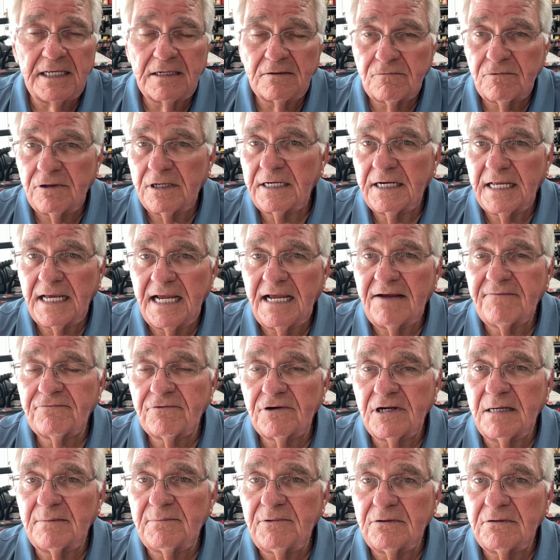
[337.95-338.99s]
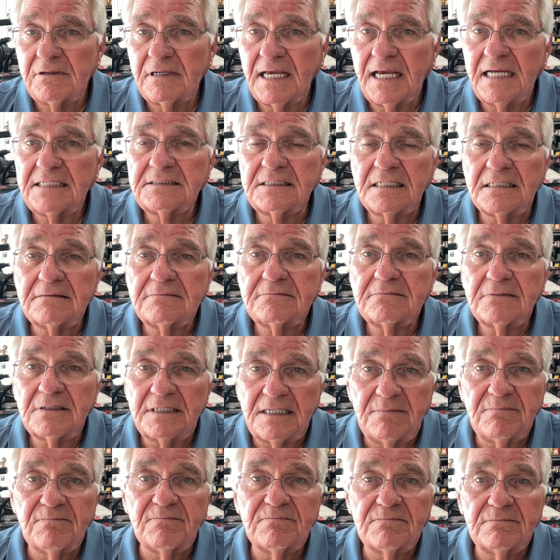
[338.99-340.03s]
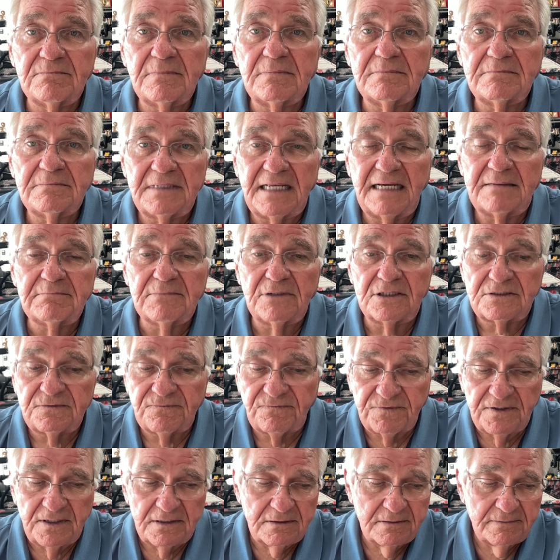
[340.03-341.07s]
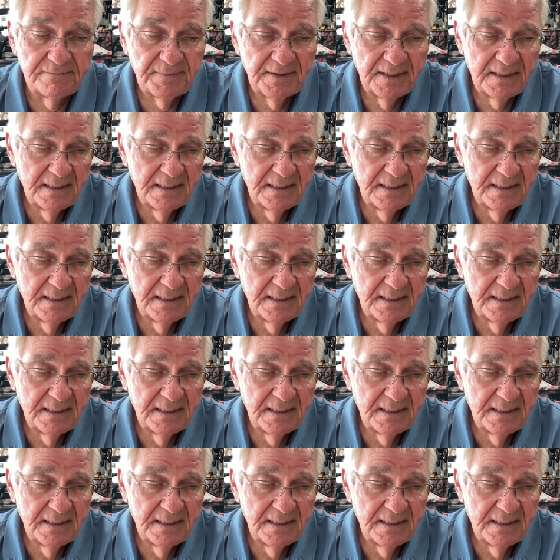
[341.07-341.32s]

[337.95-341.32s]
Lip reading: and a 1.5 gram, you can cast it even that much further.